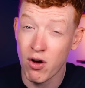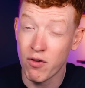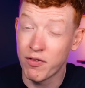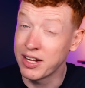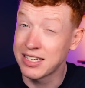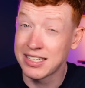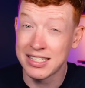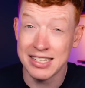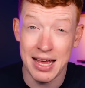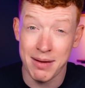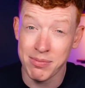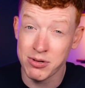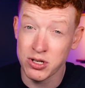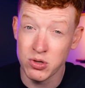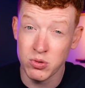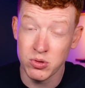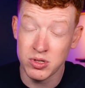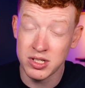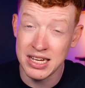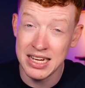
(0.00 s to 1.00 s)
of an
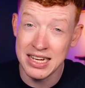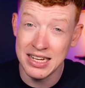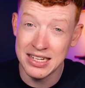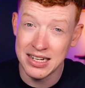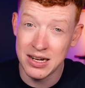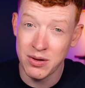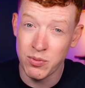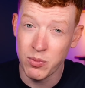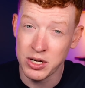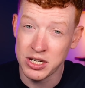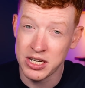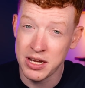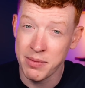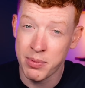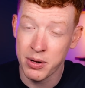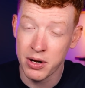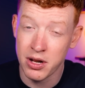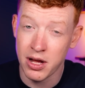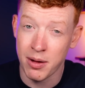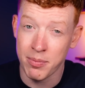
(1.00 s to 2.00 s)
exceptional season in which he
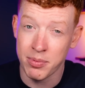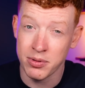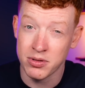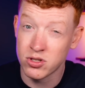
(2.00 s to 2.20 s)
put up